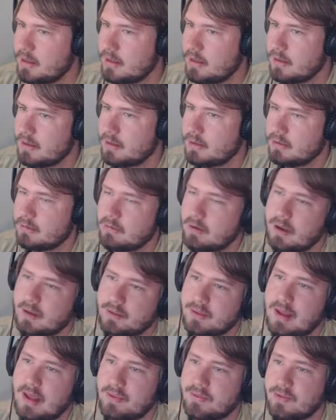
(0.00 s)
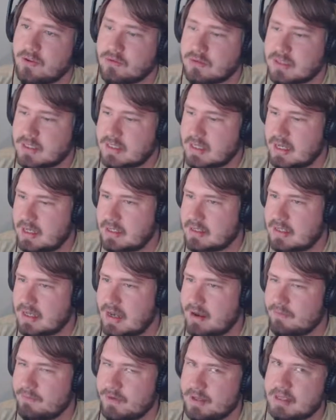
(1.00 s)
Well, not those stakes,
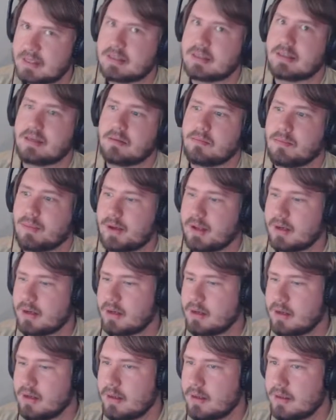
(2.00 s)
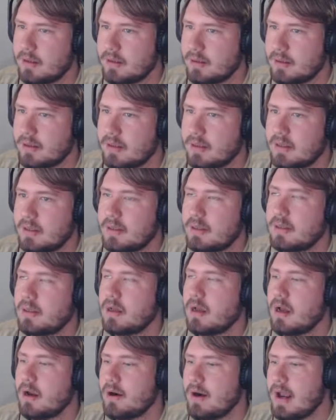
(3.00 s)
obviously, but...
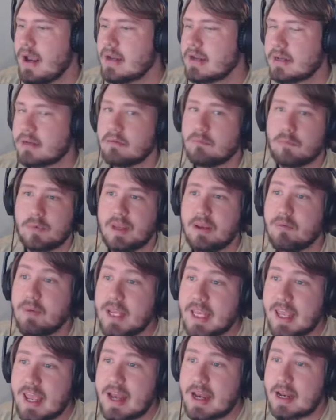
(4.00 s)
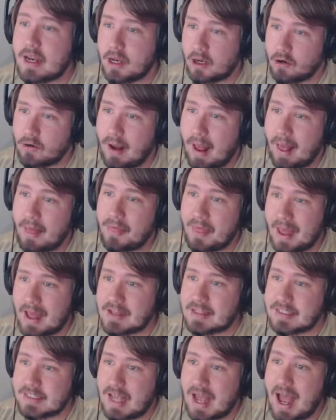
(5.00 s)
Alright, we, we get it. You're on that
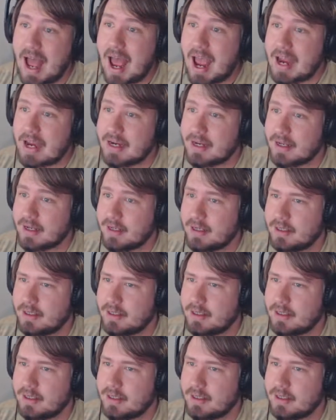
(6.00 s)
side.